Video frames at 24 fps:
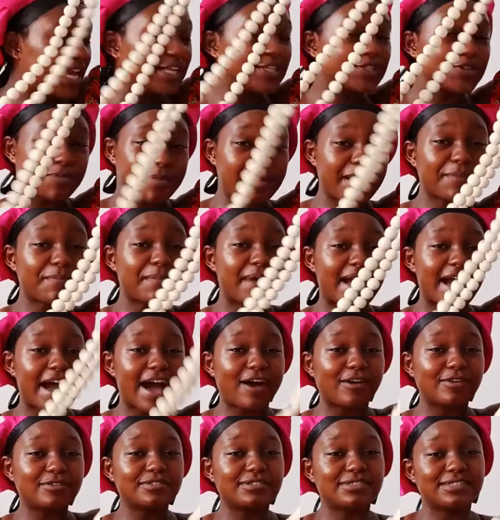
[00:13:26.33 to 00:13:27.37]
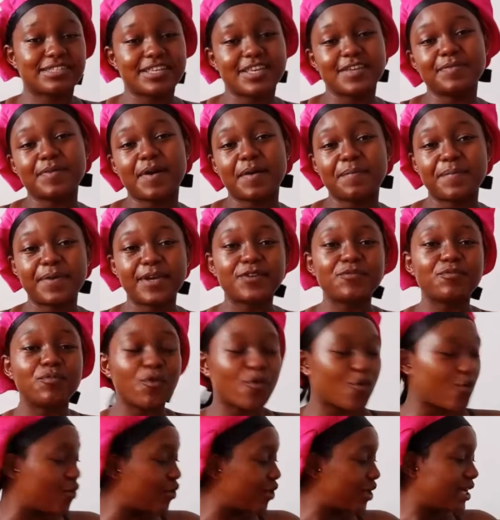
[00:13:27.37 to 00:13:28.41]
to make my house seem a bit
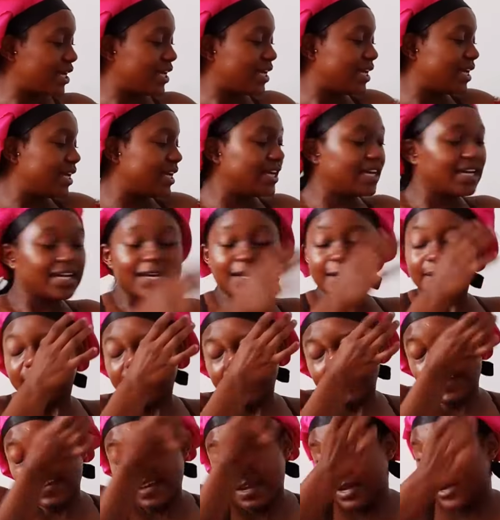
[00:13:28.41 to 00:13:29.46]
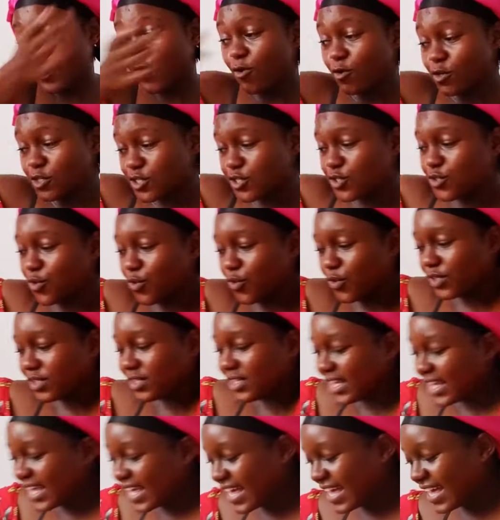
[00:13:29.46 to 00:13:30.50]
more
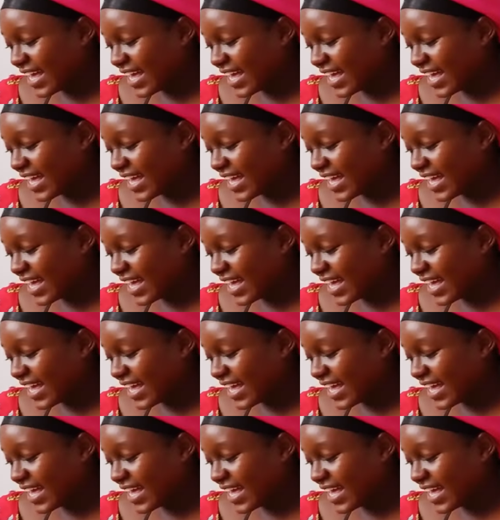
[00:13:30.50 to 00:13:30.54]
coastal.